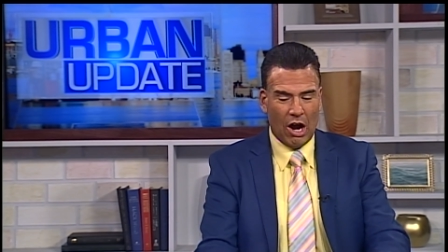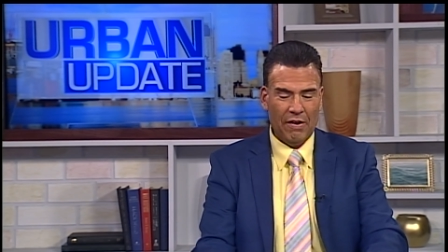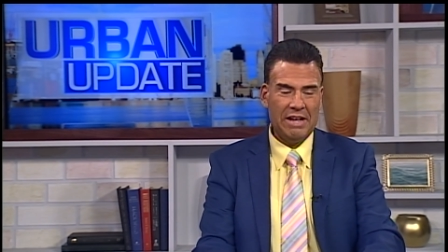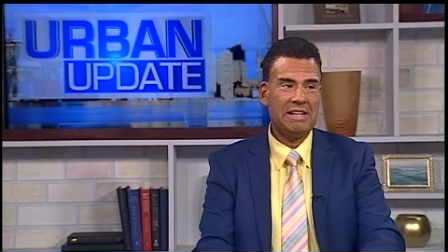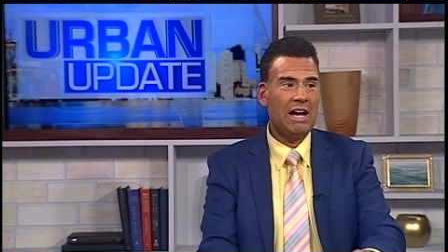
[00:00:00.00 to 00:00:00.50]
All
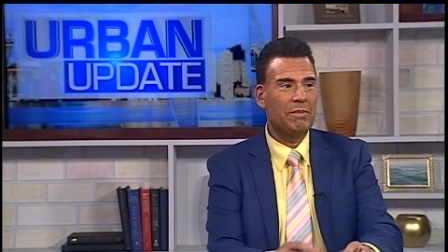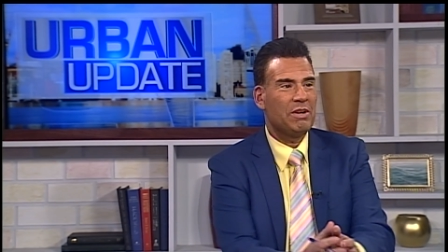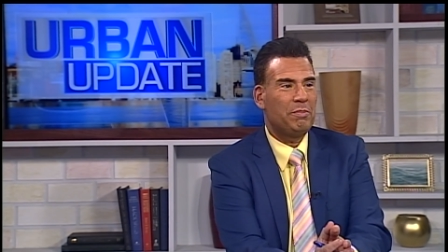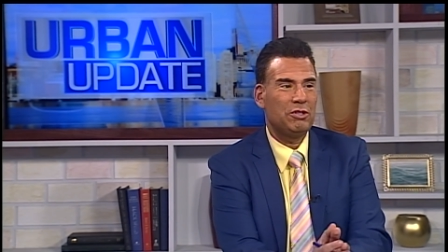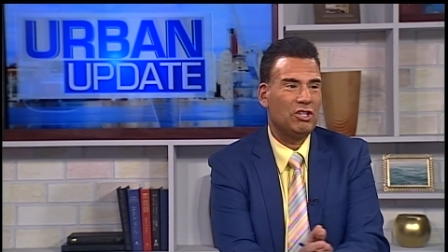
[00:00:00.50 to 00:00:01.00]
right, now I'm going to
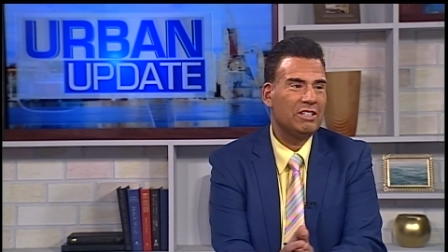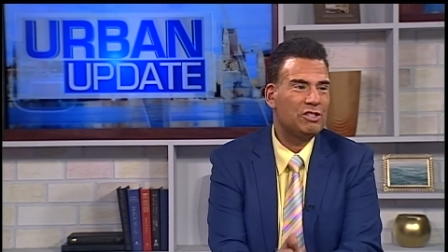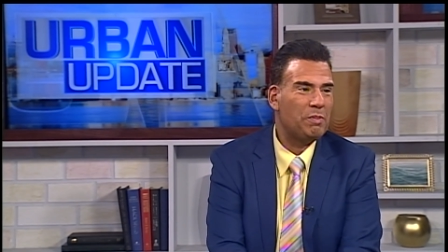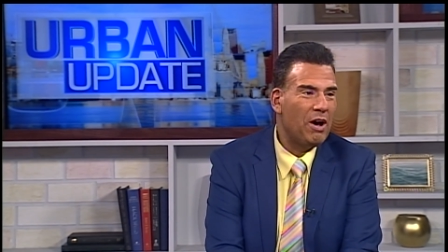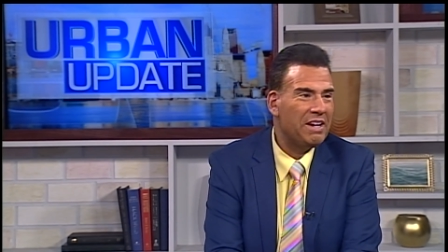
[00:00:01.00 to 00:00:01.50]
put you on the
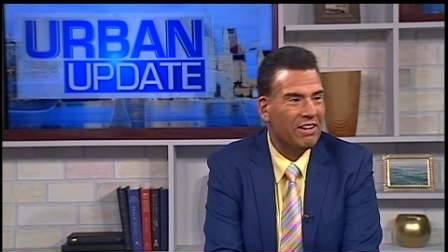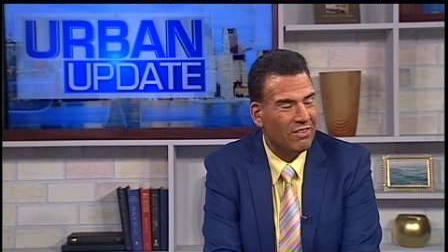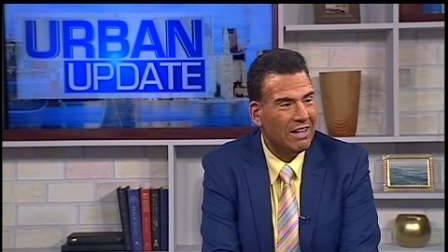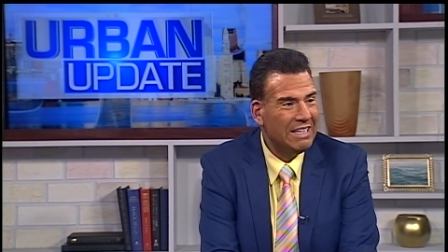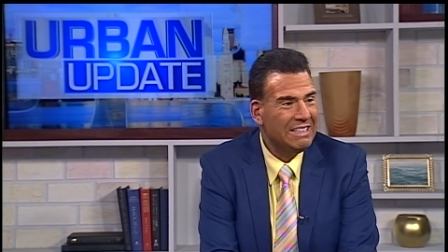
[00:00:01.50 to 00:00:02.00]
spot here,
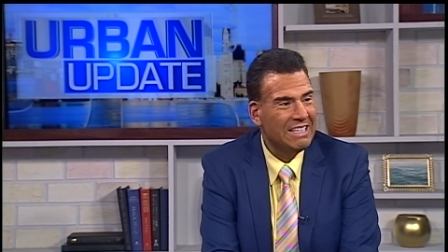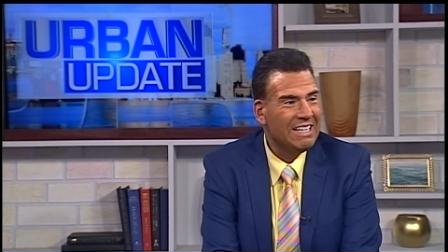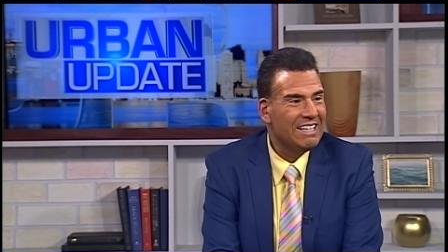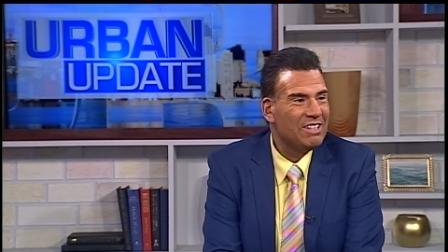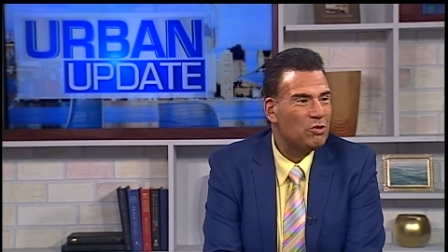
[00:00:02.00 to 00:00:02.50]
right? Yep.
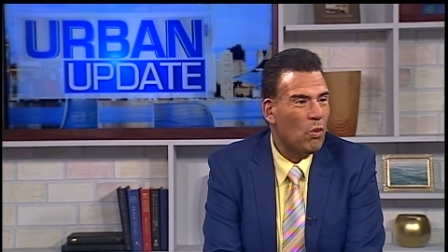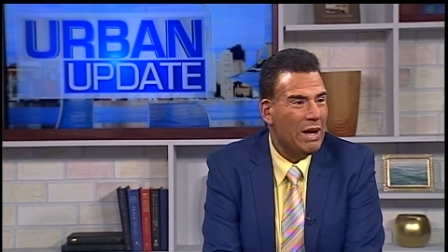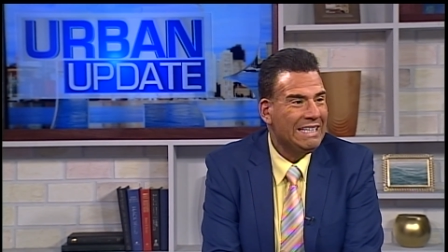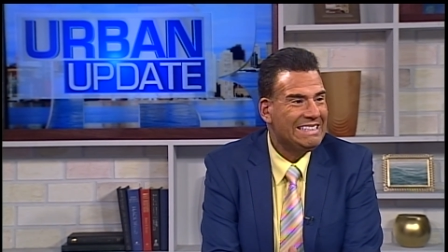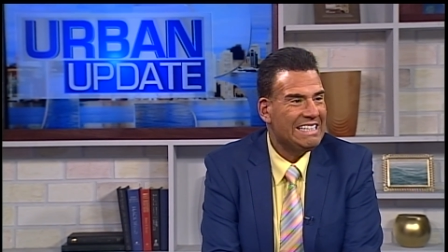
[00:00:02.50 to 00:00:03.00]

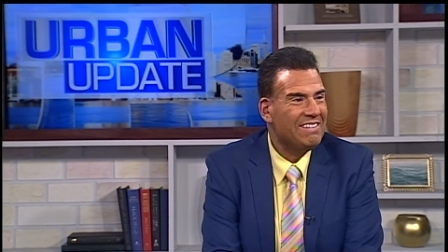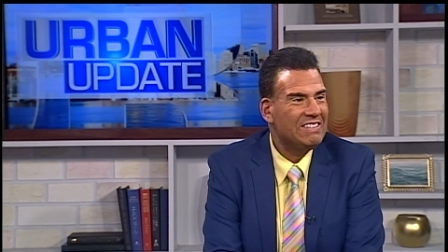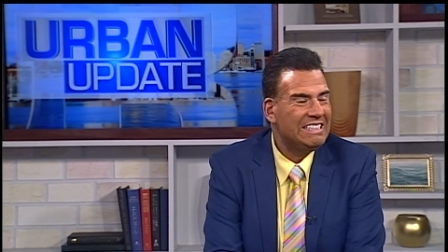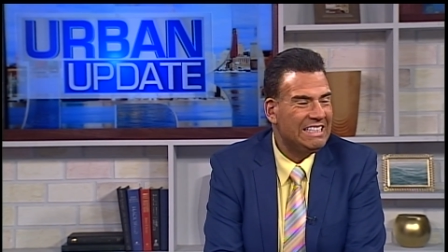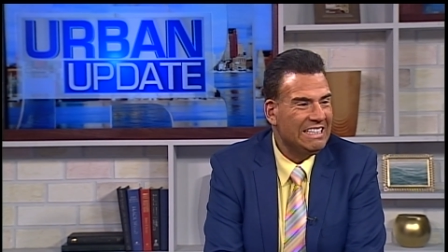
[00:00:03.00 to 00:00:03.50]

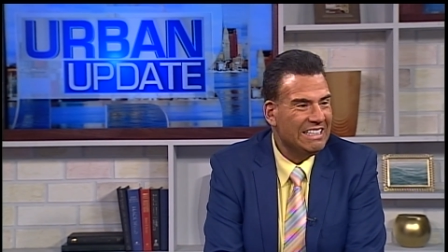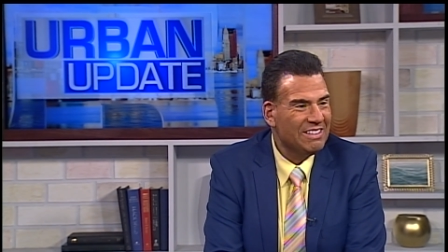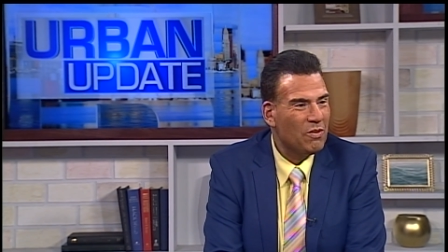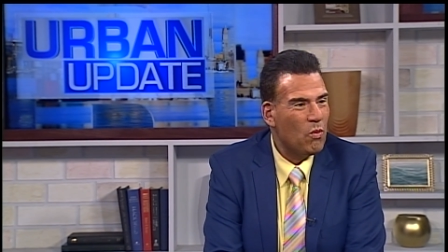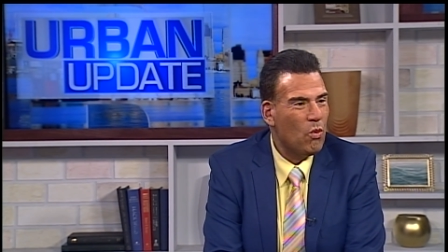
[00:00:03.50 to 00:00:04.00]
2017.
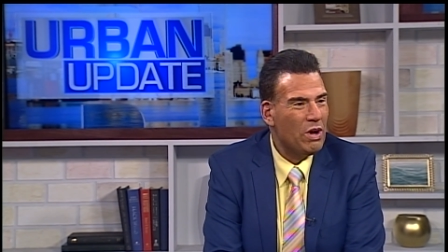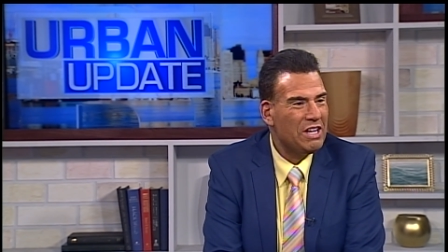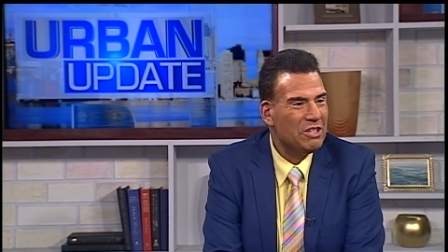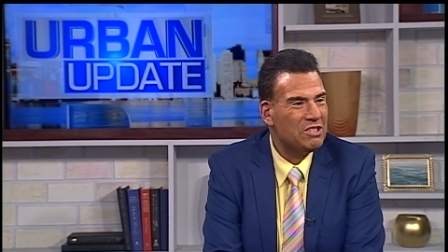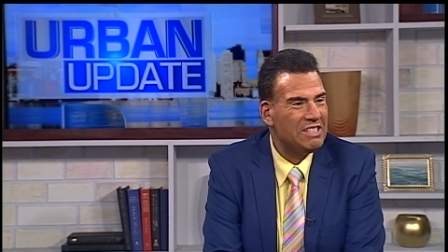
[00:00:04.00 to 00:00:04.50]
What do
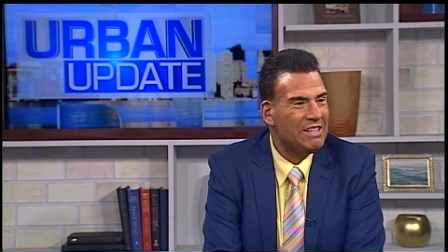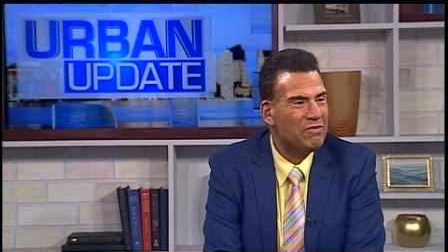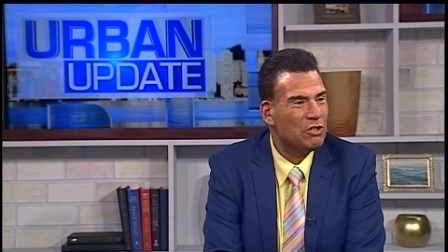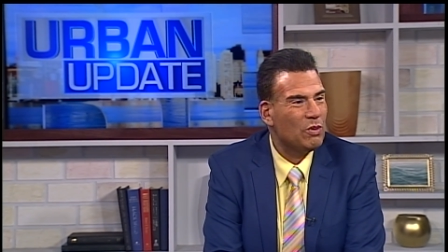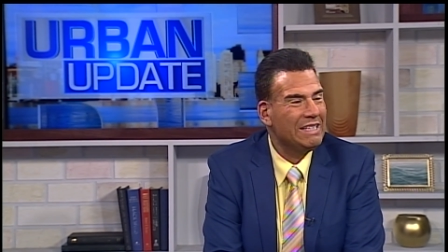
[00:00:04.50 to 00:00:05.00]
you see for
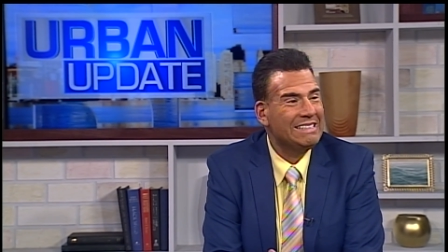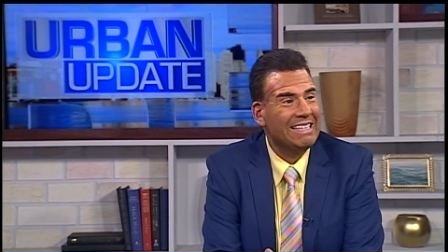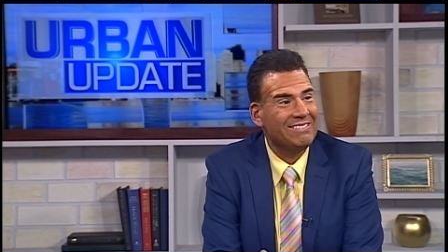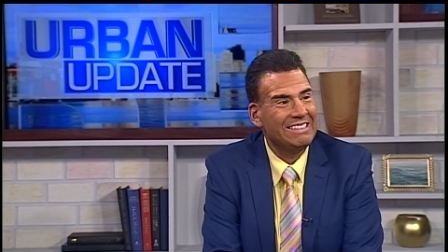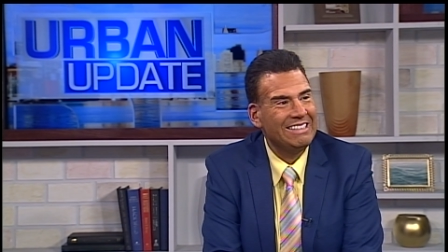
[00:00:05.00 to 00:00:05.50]
2017?